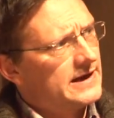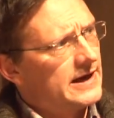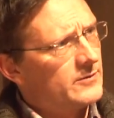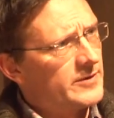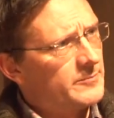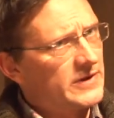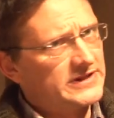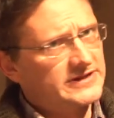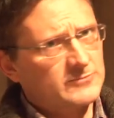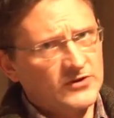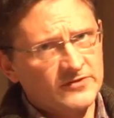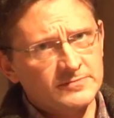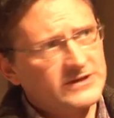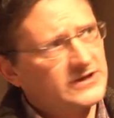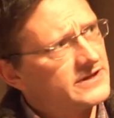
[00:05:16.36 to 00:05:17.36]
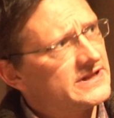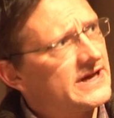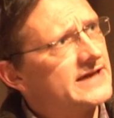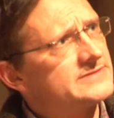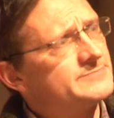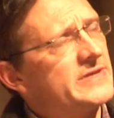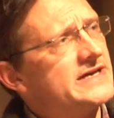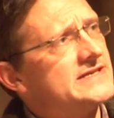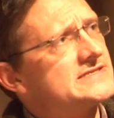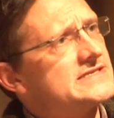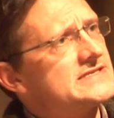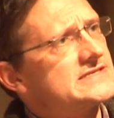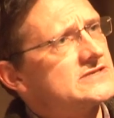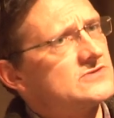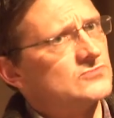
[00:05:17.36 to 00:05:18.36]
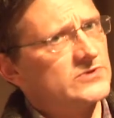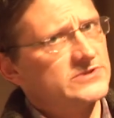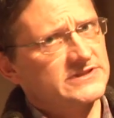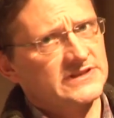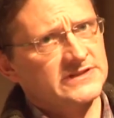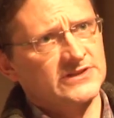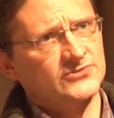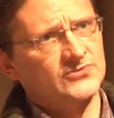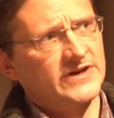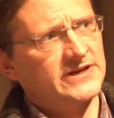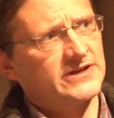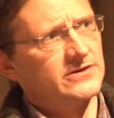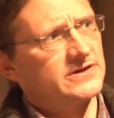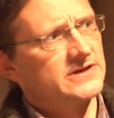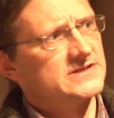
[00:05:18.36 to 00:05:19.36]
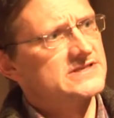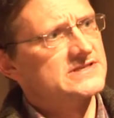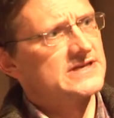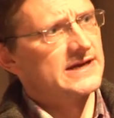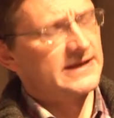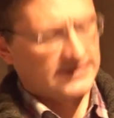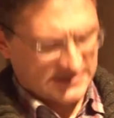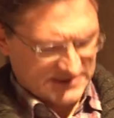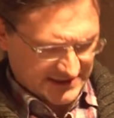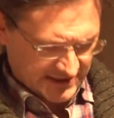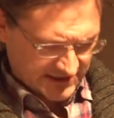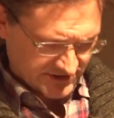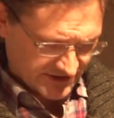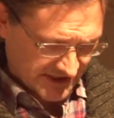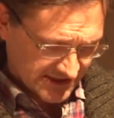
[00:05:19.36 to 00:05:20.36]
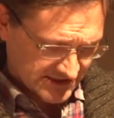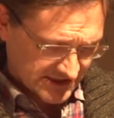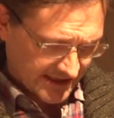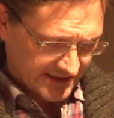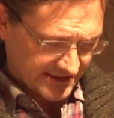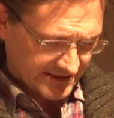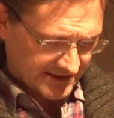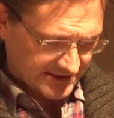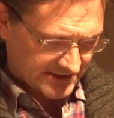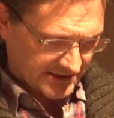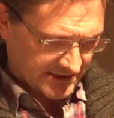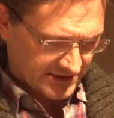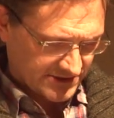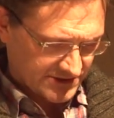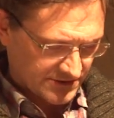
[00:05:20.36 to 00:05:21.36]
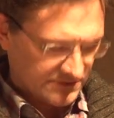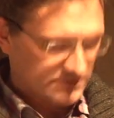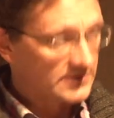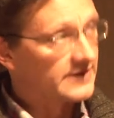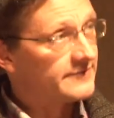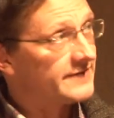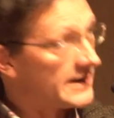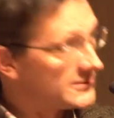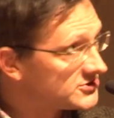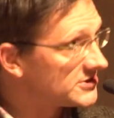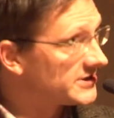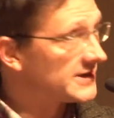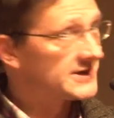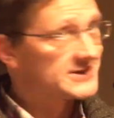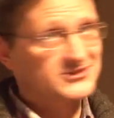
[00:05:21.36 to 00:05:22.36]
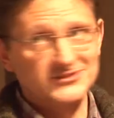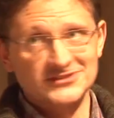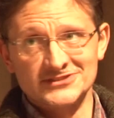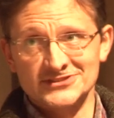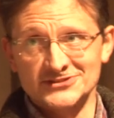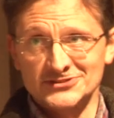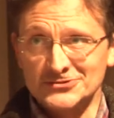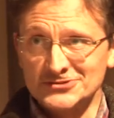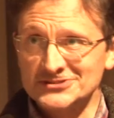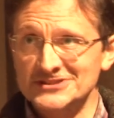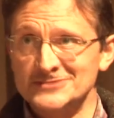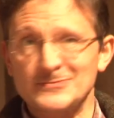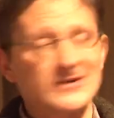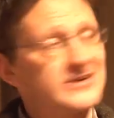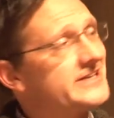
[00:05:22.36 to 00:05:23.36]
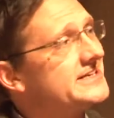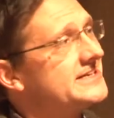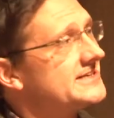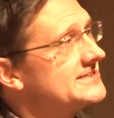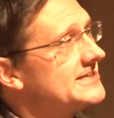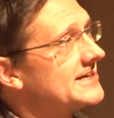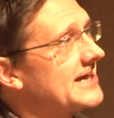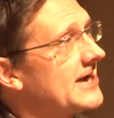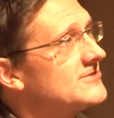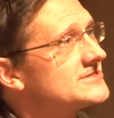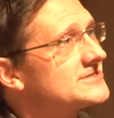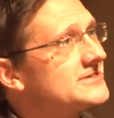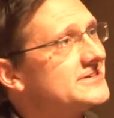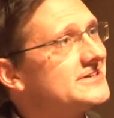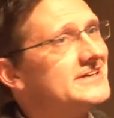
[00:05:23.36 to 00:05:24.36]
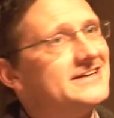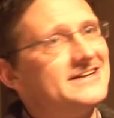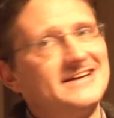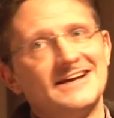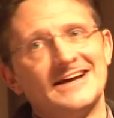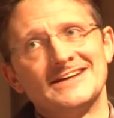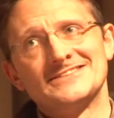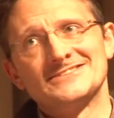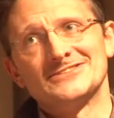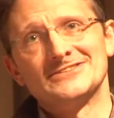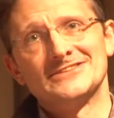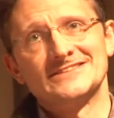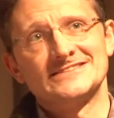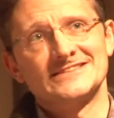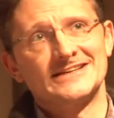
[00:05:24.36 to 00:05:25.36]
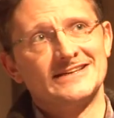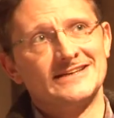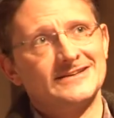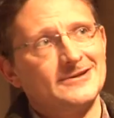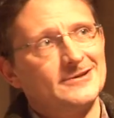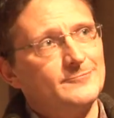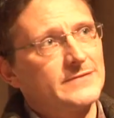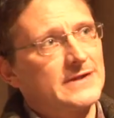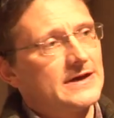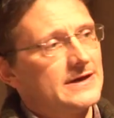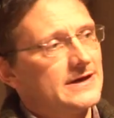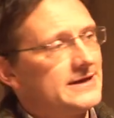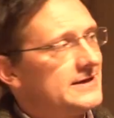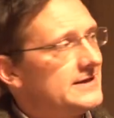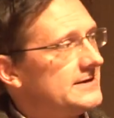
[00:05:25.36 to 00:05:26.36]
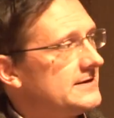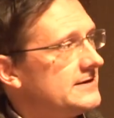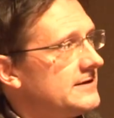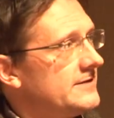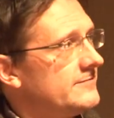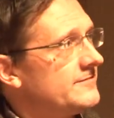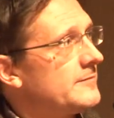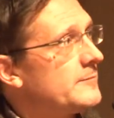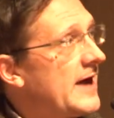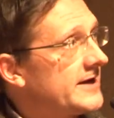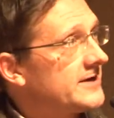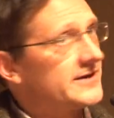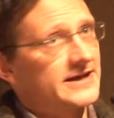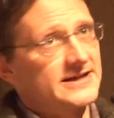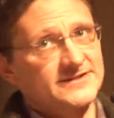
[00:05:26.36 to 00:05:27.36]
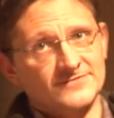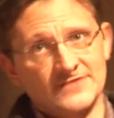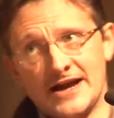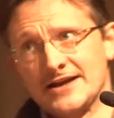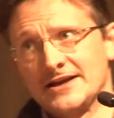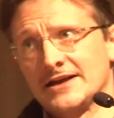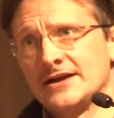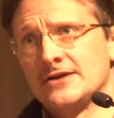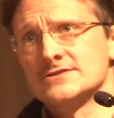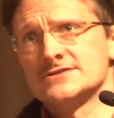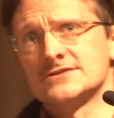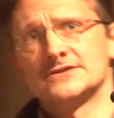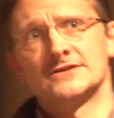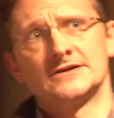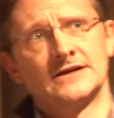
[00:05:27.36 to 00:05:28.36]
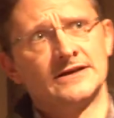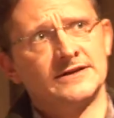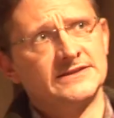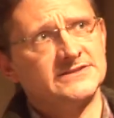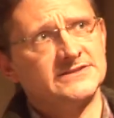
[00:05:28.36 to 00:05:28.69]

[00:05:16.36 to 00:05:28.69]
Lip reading: And we built a movement on that basis, rooted in the trade unions, and translated it into, eventually, I stood as a Socialist Party councillor, I stood as a Fermanagh against fracking councillor, and I